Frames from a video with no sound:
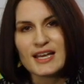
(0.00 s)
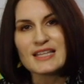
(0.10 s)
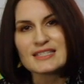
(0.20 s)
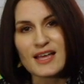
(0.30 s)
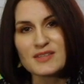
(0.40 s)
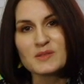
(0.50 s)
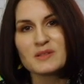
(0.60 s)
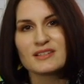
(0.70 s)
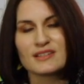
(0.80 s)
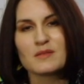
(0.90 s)
it's
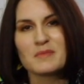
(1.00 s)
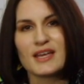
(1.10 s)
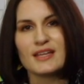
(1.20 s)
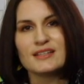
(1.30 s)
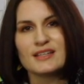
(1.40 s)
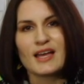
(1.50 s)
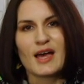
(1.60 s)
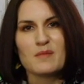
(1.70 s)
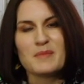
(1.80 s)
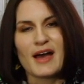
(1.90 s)
also a little bit
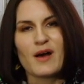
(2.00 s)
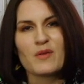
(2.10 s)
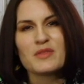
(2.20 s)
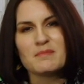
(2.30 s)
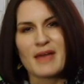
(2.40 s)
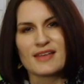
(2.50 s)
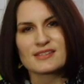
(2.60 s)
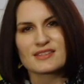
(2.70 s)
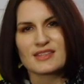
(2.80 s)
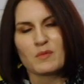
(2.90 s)
about the
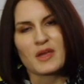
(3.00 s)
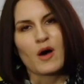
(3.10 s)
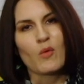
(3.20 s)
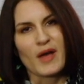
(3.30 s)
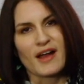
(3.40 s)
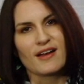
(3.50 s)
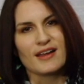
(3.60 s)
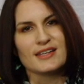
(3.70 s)
mask that we all wear